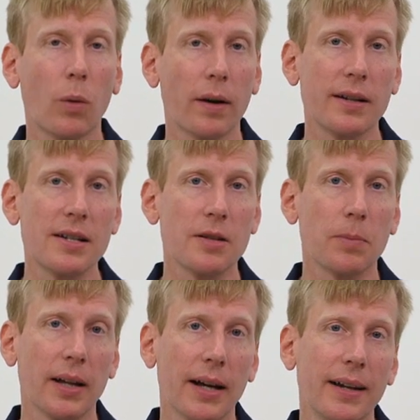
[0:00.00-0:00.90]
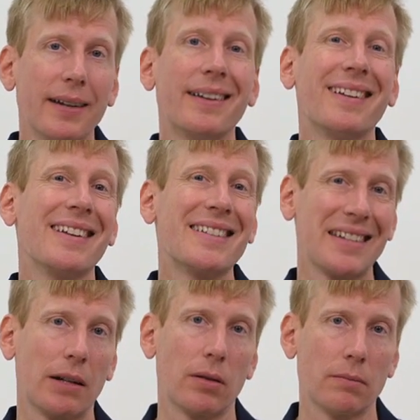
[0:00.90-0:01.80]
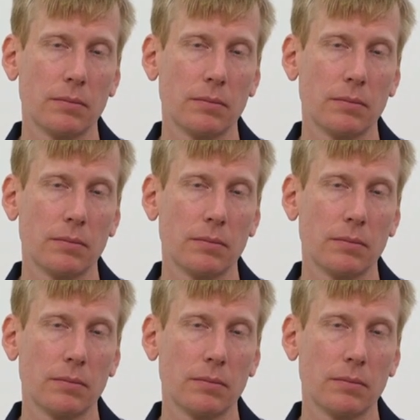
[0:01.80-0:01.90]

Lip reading: quantity supplied, etc.